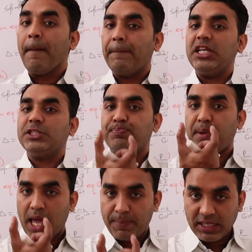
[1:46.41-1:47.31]
means
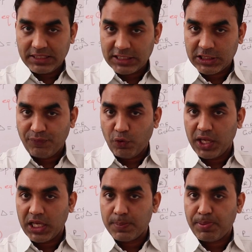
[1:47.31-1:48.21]
pi by 64
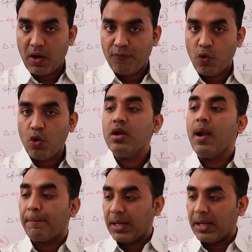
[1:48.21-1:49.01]
d ki power 4